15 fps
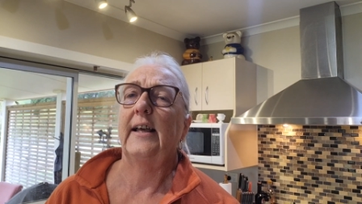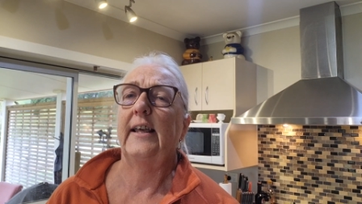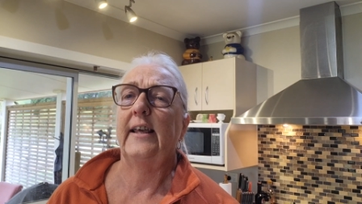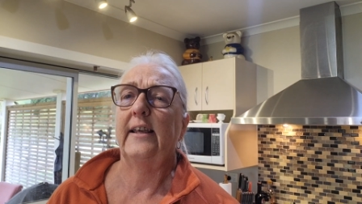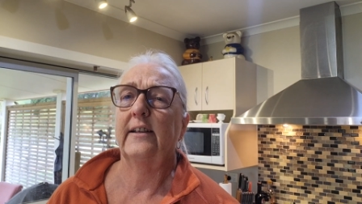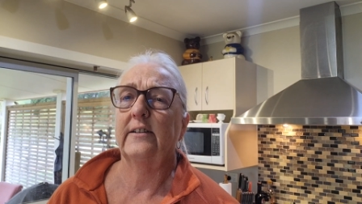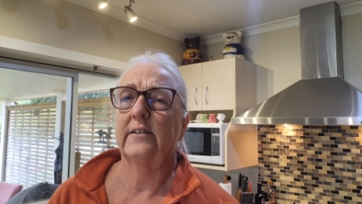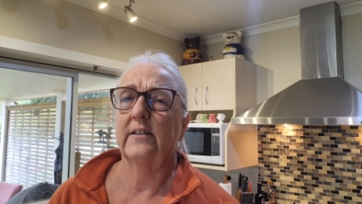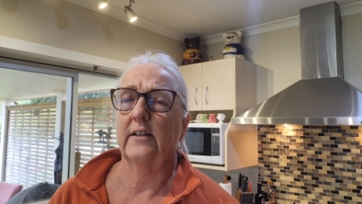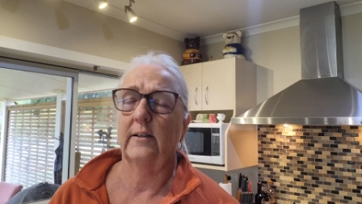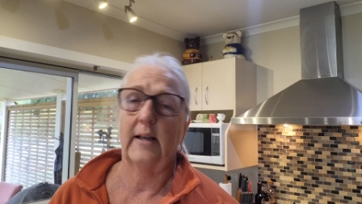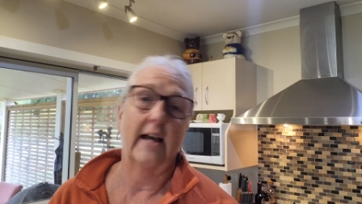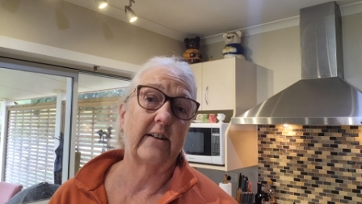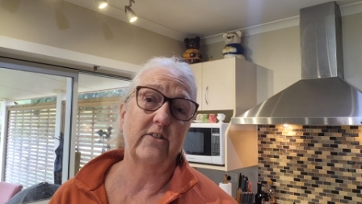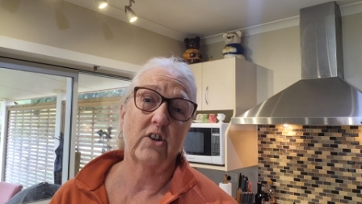and
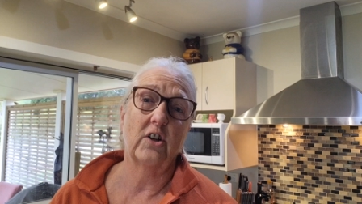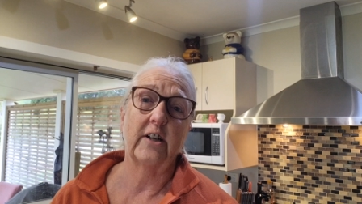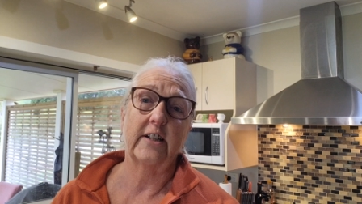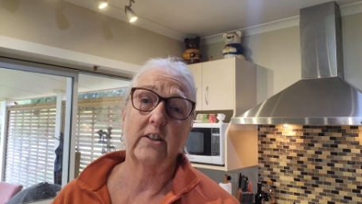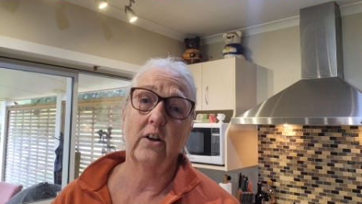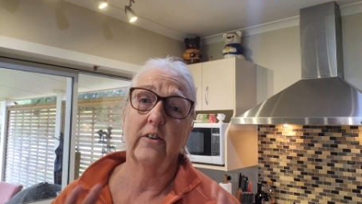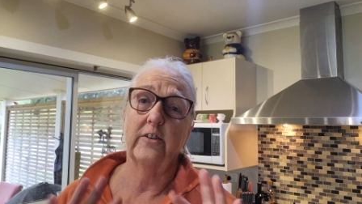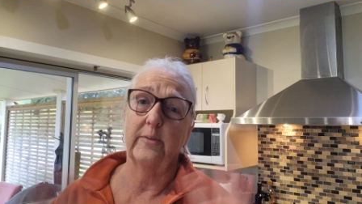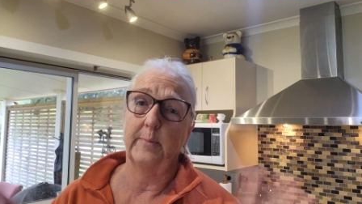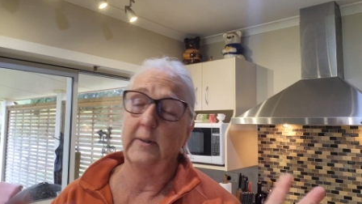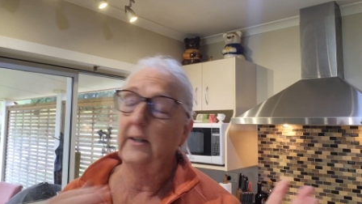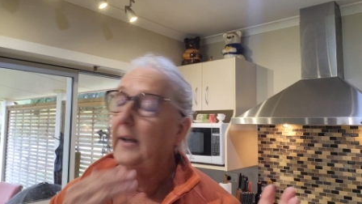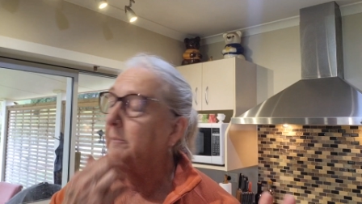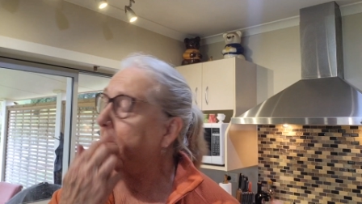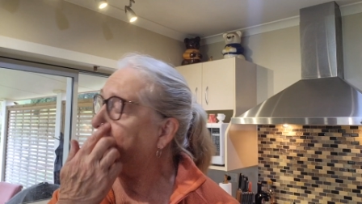uh, undiagnosed, but
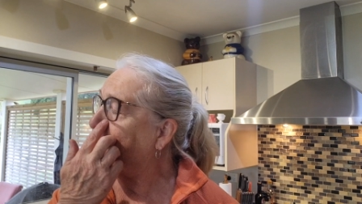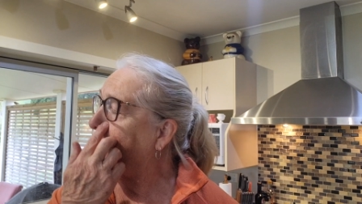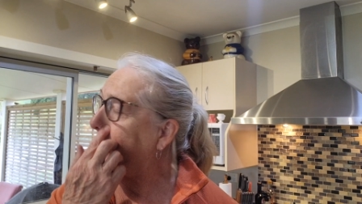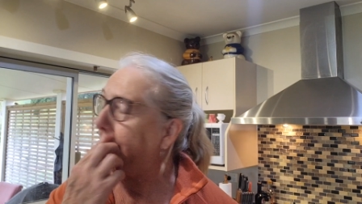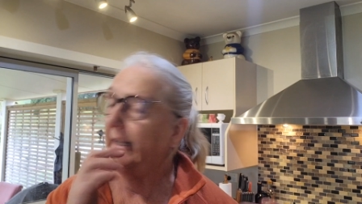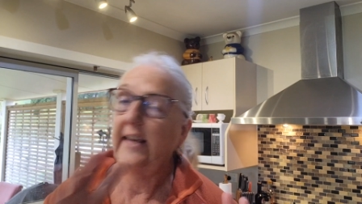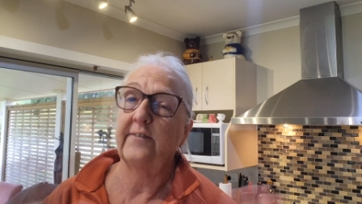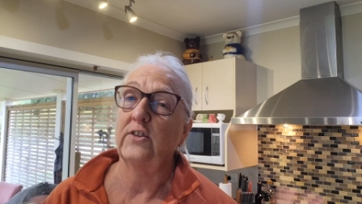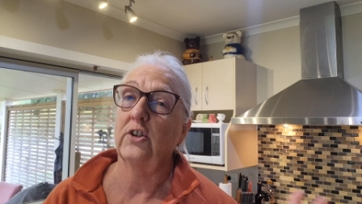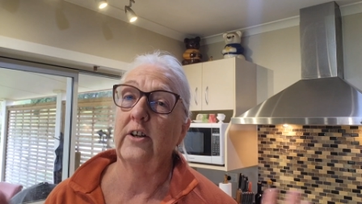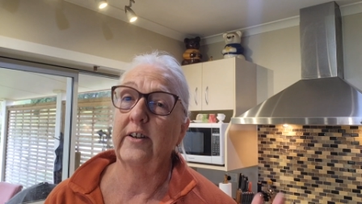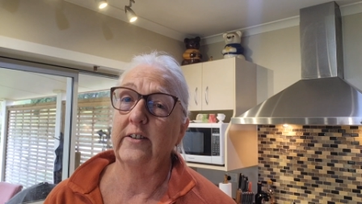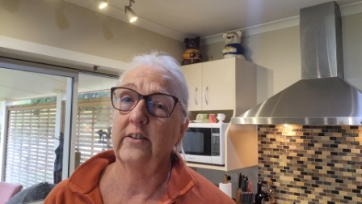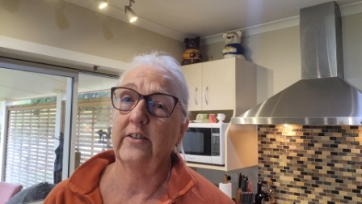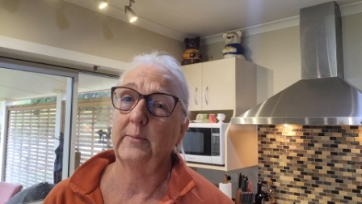I really have
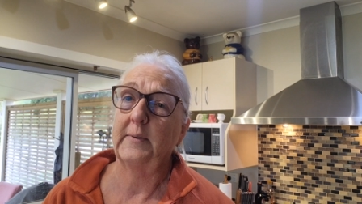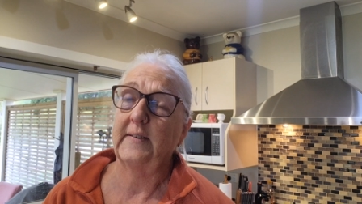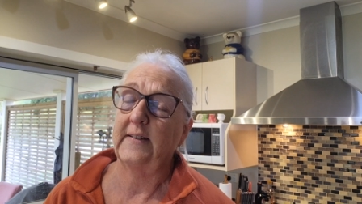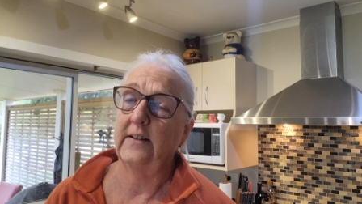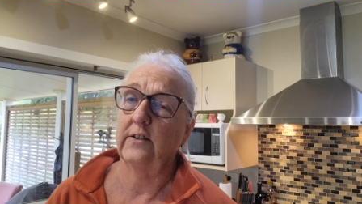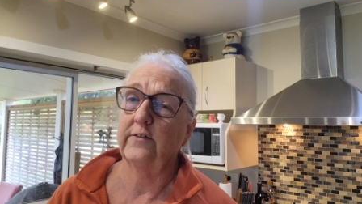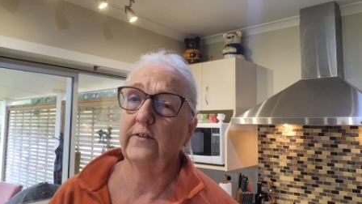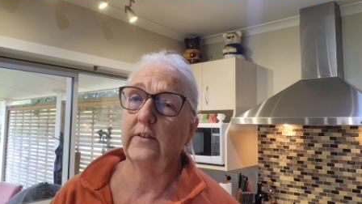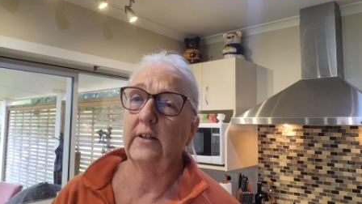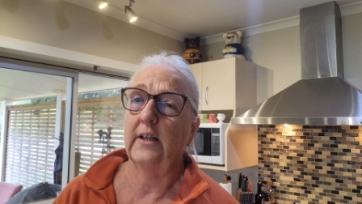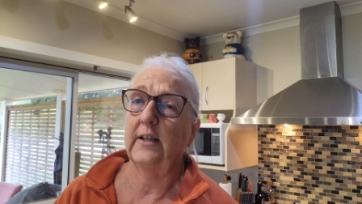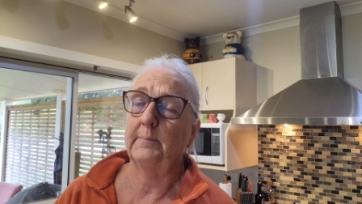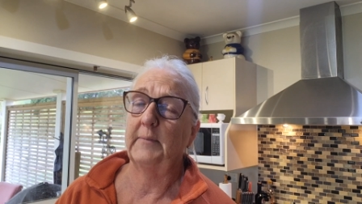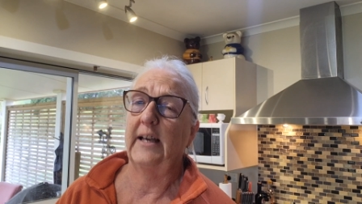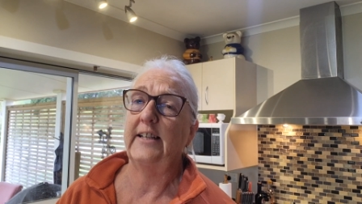diagnosed myself
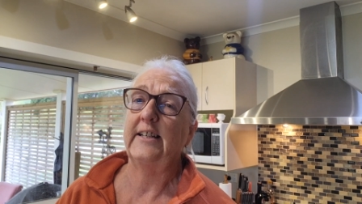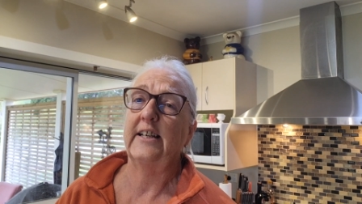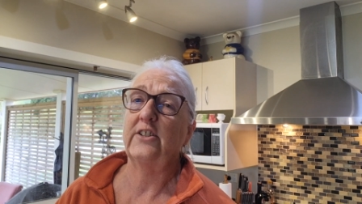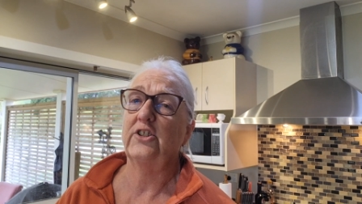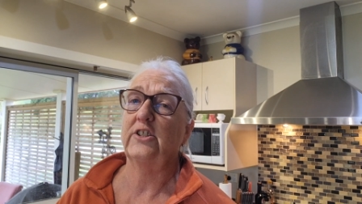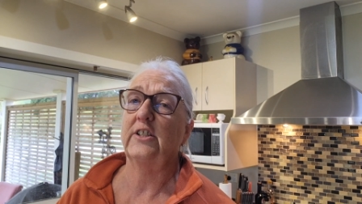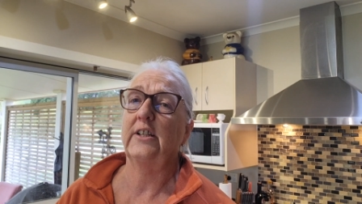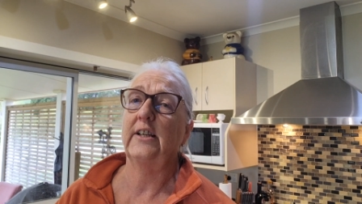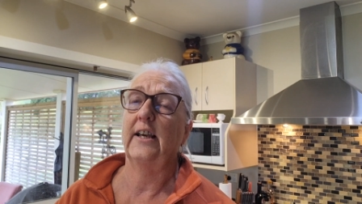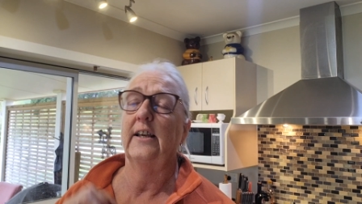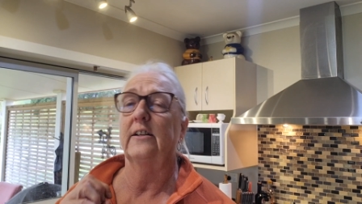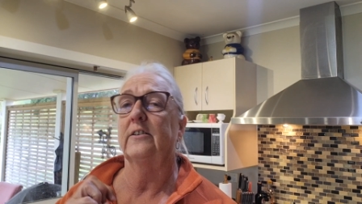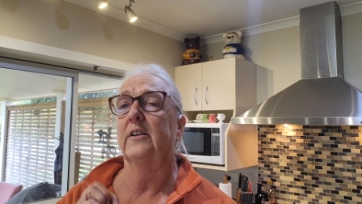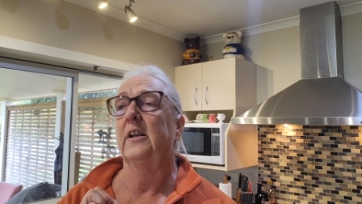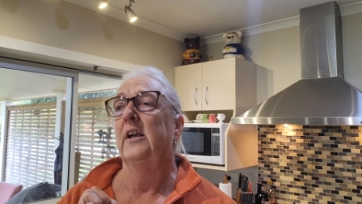um, ADHD
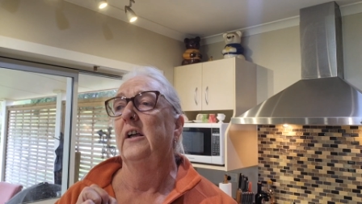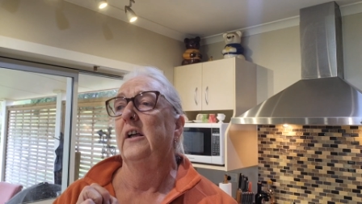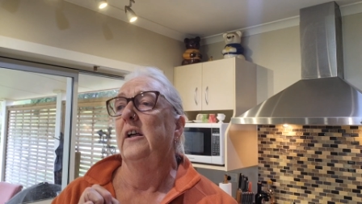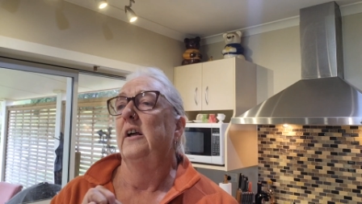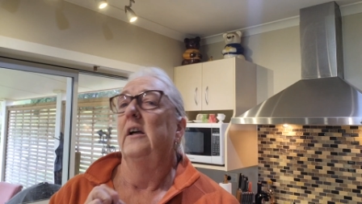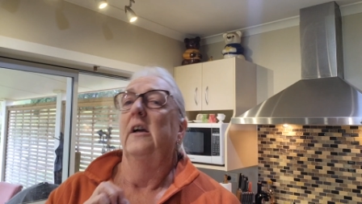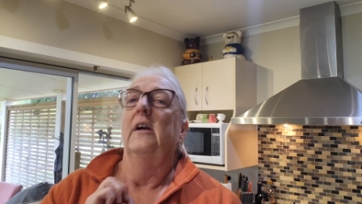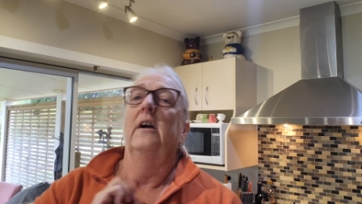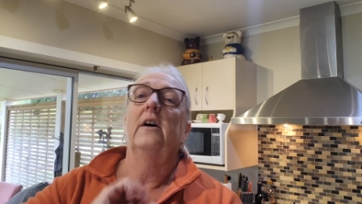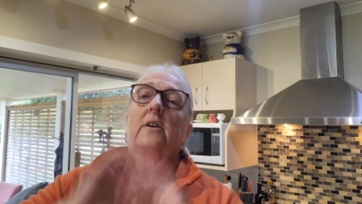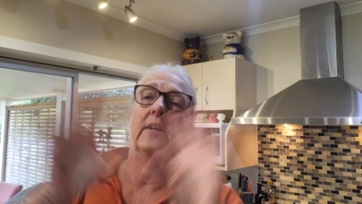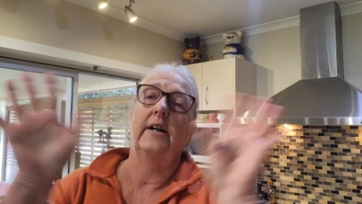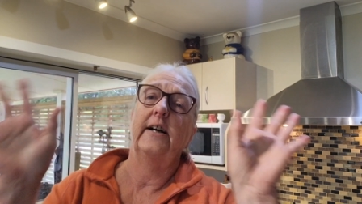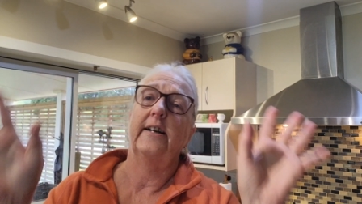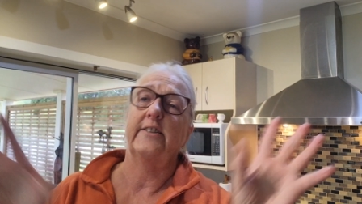and
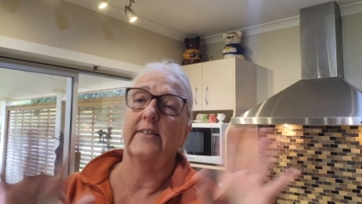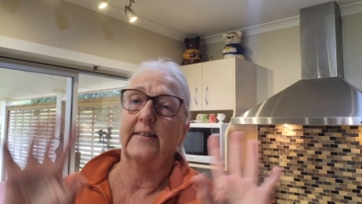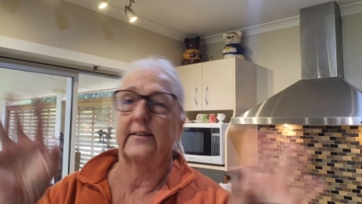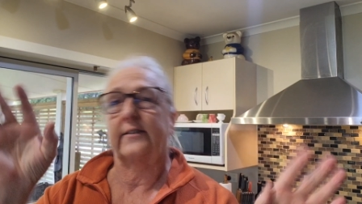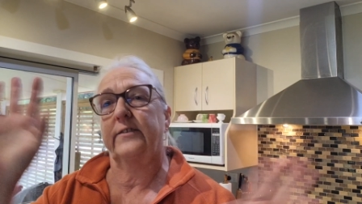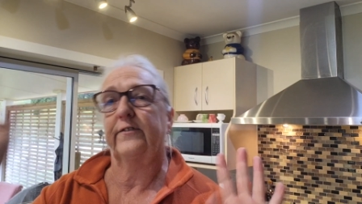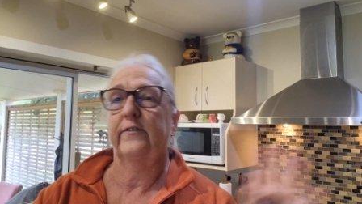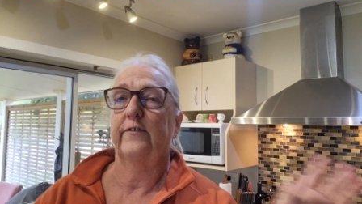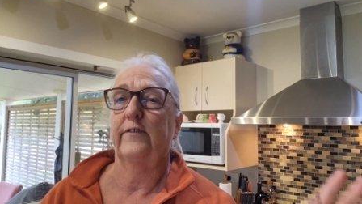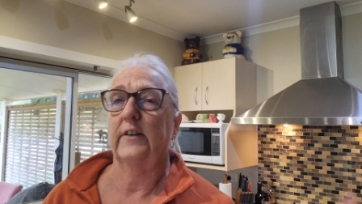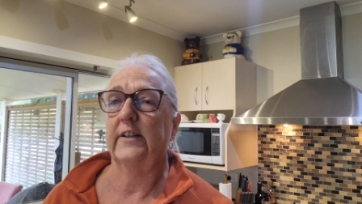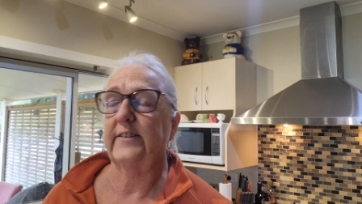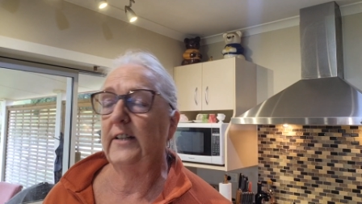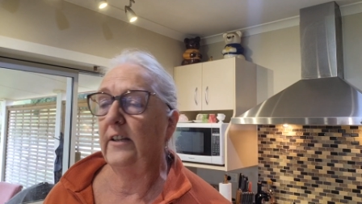oh, I just flit